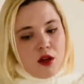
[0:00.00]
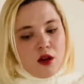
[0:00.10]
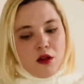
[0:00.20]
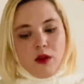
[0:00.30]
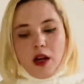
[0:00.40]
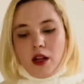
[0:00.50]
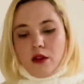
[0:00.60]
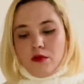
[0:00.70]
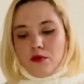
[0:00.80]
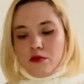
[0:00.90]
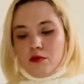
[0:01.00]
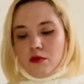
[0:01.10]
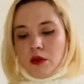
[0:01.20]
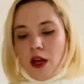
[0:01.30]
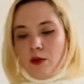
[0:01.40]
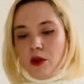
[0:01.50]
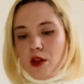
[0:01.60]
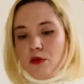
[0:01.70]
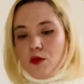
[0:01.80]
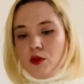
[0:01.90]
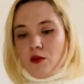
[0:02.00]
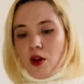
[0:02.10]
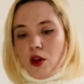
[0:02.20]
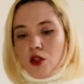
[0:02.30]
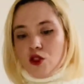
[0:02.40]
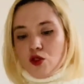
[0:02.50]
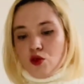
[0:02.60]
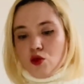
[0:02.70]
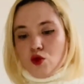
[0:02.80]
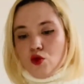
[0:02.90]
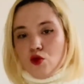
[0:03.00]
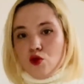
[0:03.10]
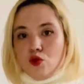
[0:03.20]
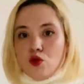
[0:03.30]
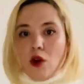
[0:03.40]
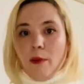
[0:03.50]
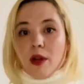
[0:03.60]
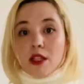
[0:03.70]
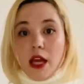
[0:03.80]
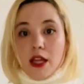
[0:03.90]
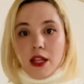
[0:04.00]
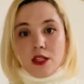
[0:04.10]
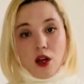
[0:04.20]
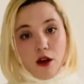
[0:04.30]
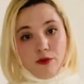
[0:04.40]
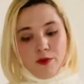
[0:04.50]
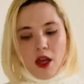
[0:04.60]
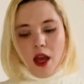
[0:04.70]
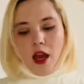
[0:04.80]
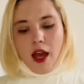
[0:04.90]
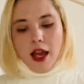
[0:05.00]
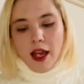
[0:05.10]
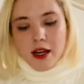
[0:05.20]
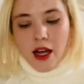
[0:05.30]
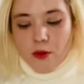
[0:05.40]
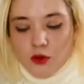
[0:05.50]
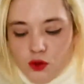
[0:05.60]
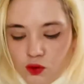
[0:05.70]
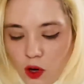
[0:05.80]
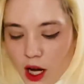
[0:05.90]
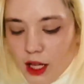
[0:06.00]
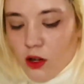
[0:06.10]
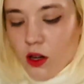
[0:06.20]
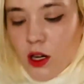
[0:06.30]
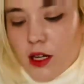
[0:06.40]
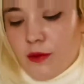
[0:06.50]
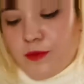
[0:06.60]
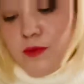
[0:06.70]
Alrighty. Now we're going to move on to, I'm going to take this off and I will try on